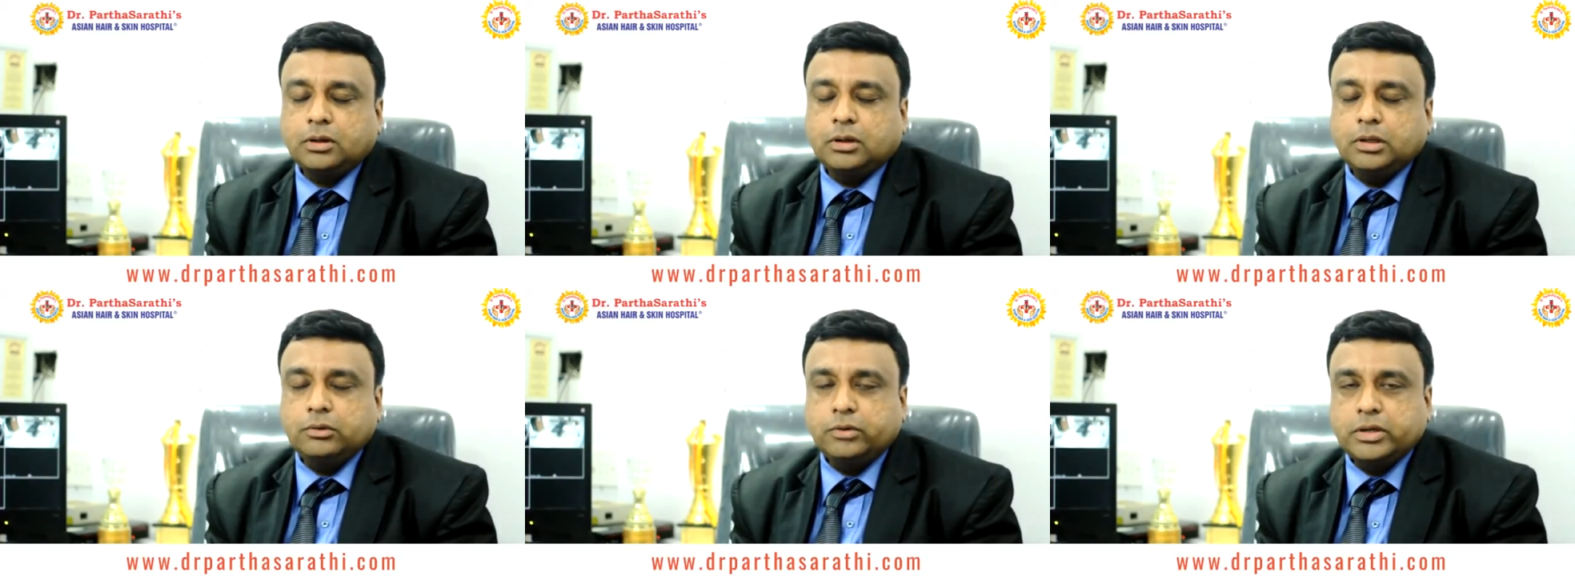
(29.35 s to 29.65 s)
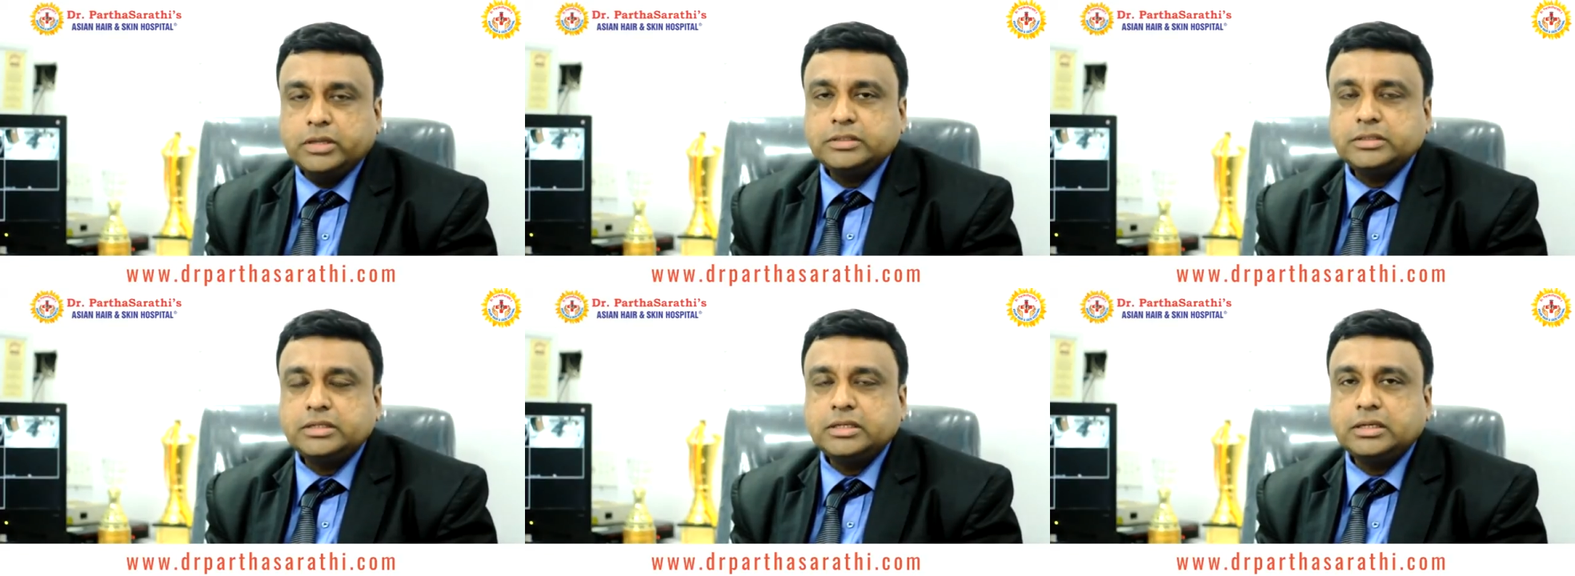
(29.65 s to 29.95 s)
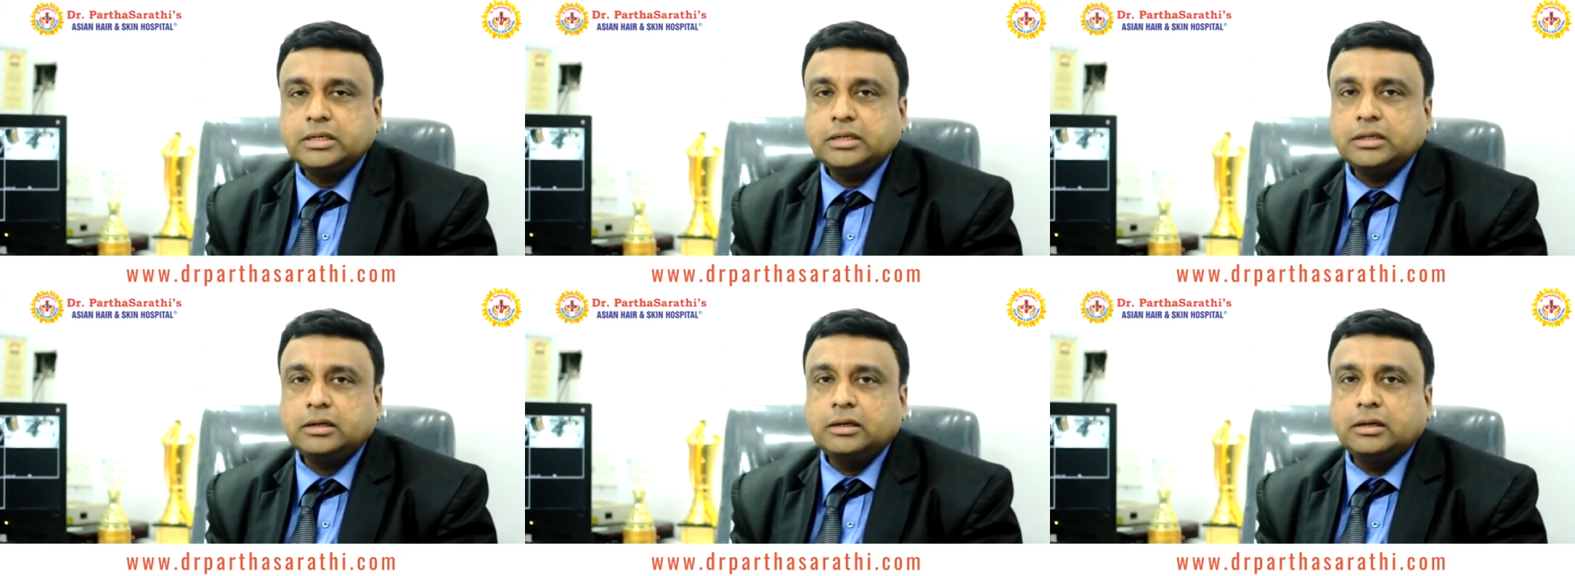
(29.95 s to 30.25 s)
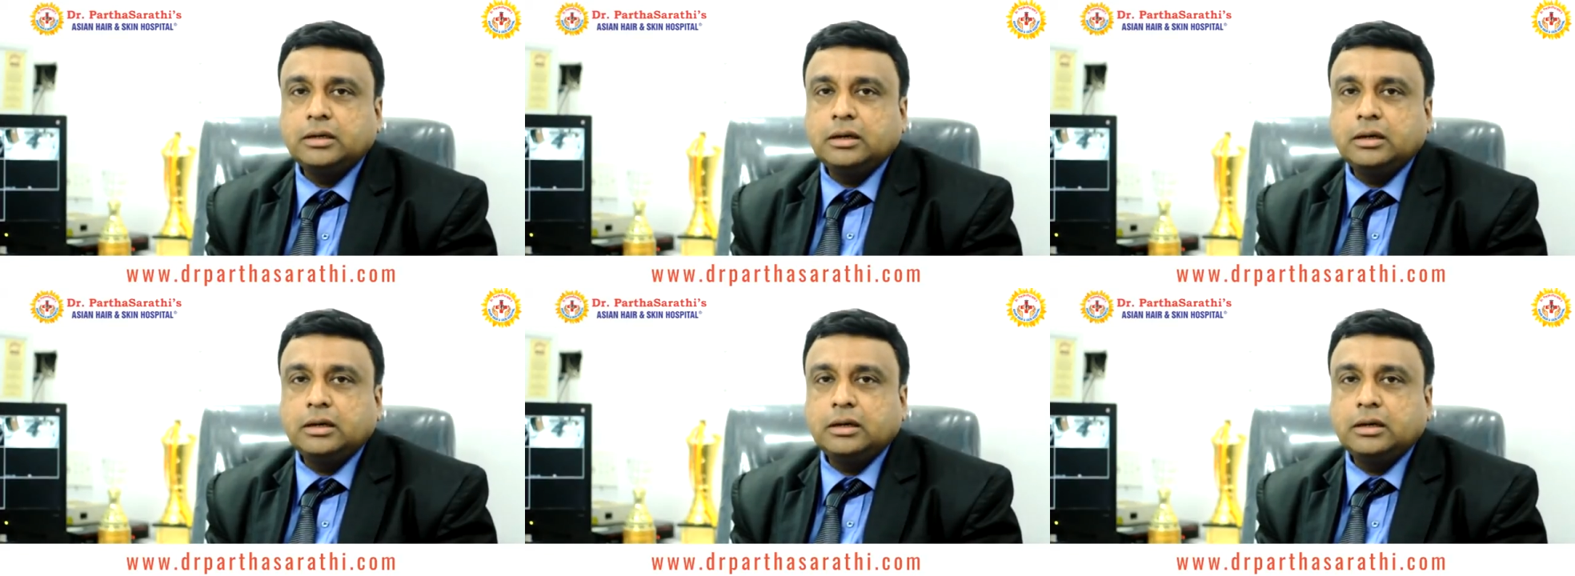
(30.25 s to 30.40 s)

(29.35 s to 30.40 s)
you can say,